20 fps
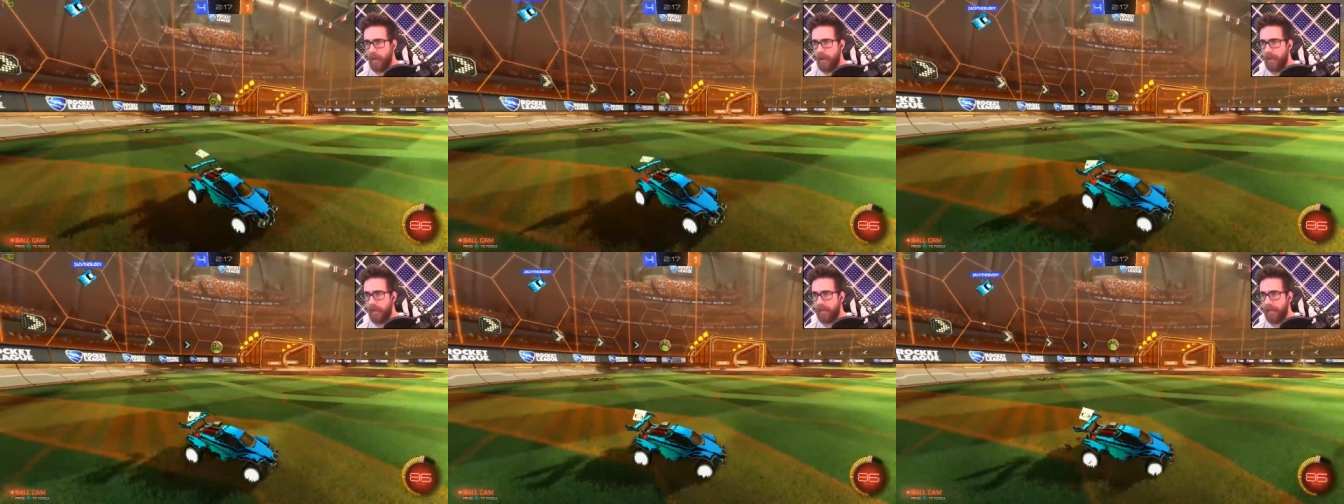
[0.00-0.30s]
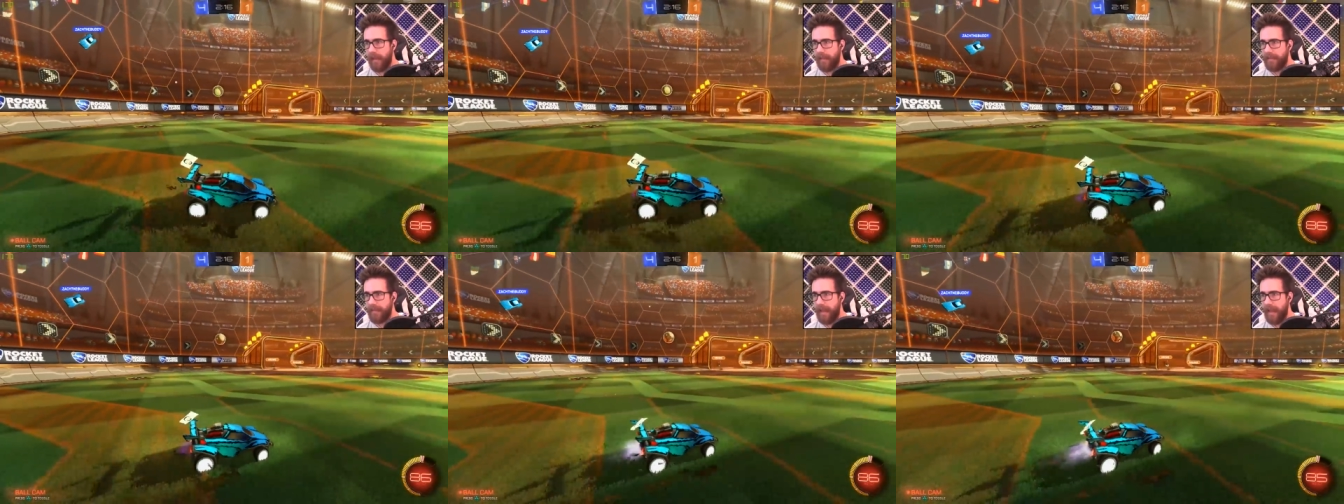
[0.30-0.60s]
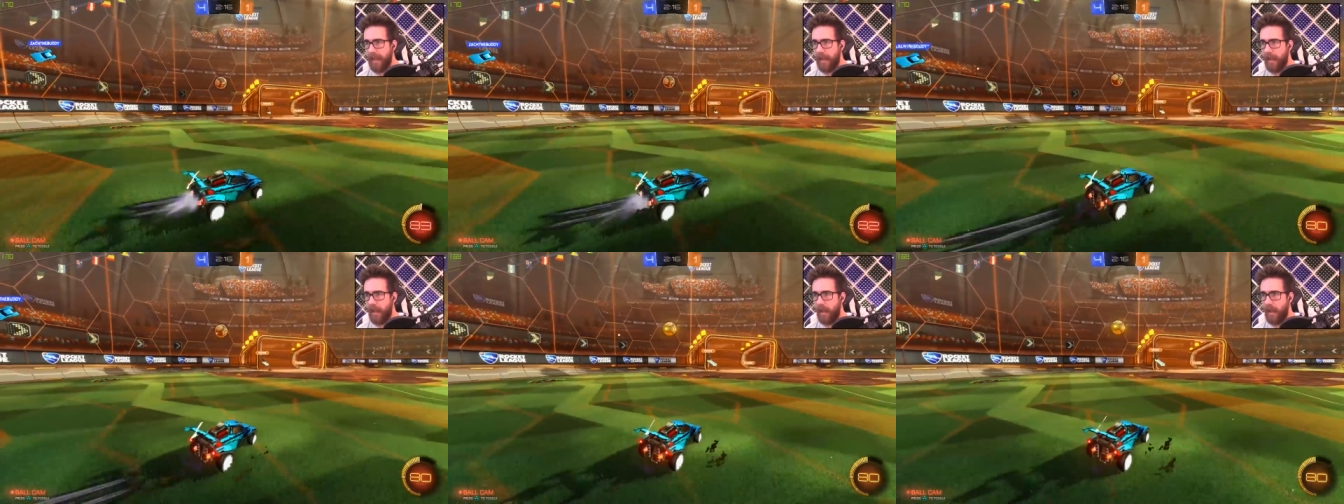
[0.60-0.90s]
I like
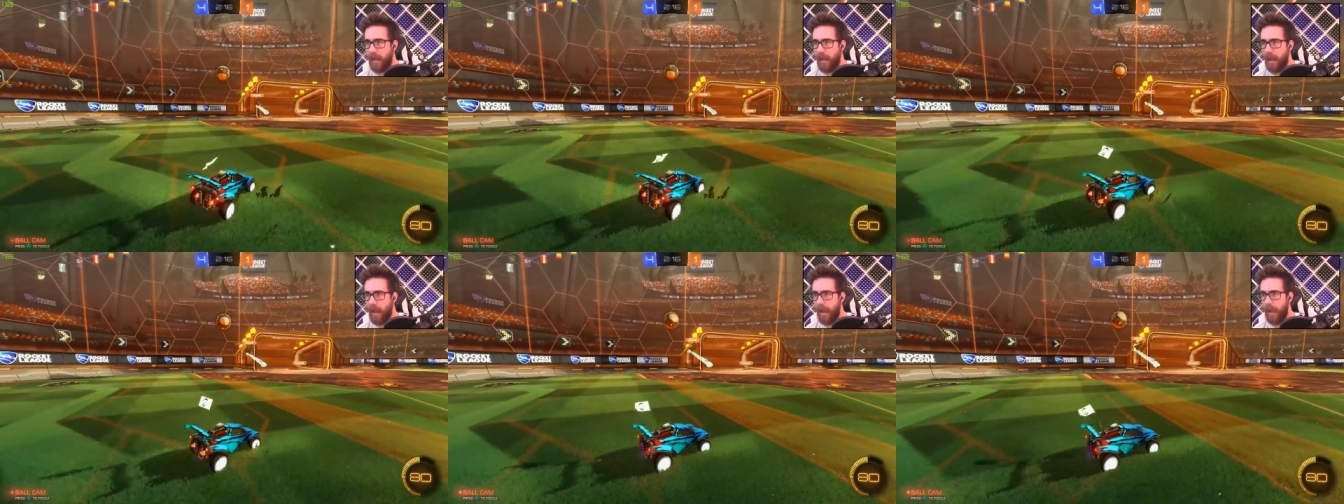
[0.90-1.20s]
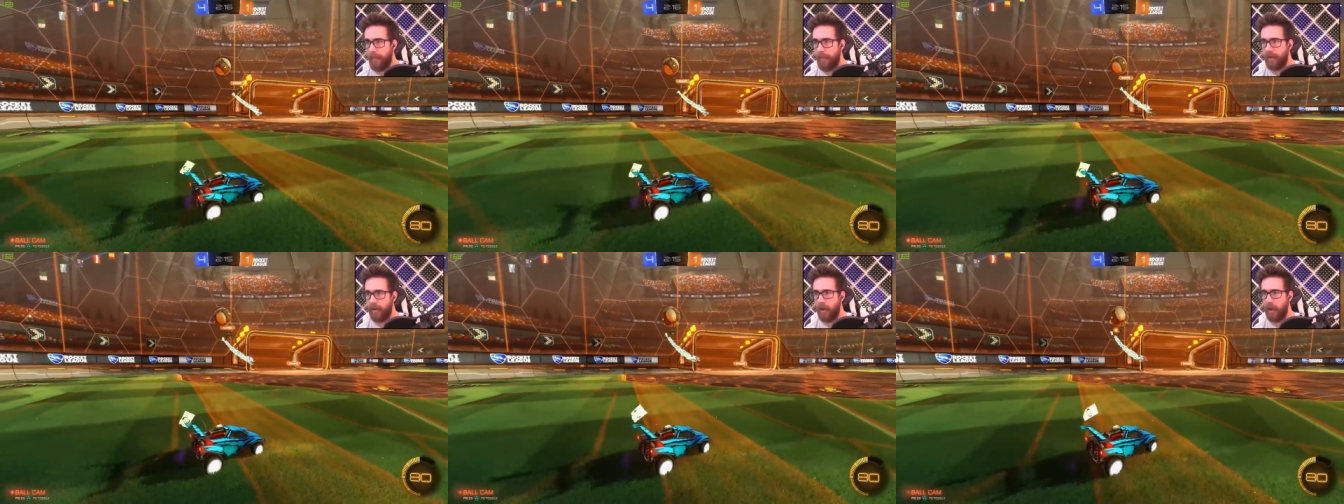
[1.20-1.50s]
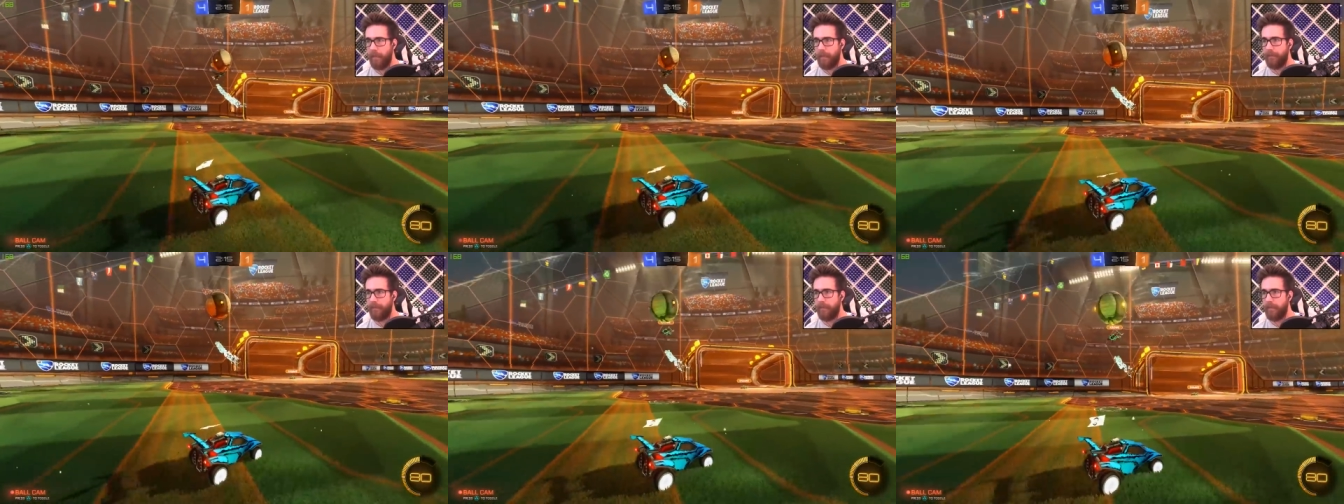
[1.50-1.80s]
that. I'm gonna go
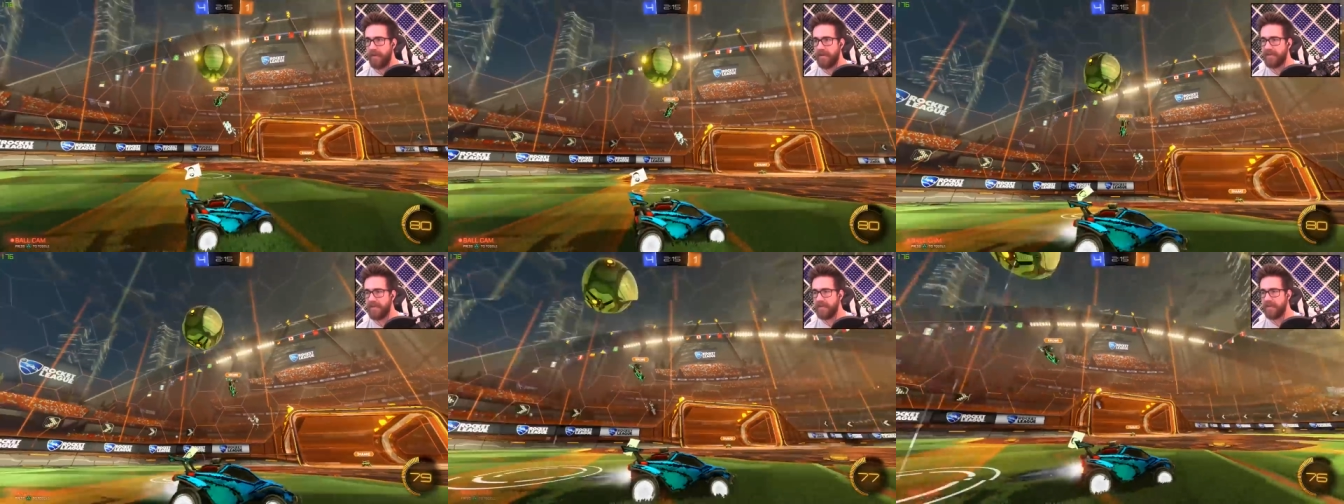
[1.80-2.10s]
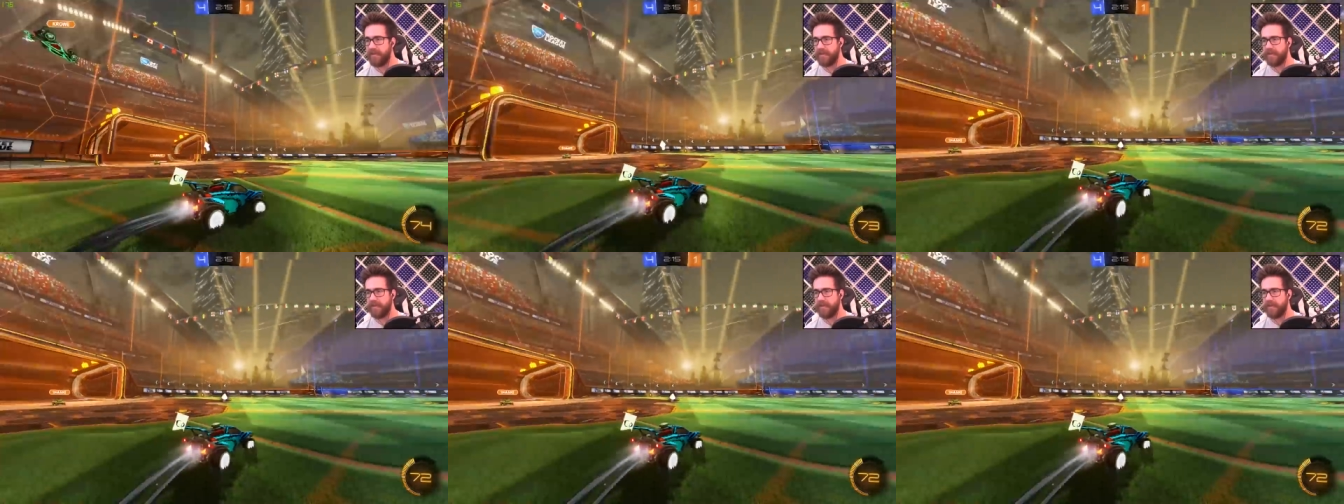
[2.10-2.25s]
up if he misses.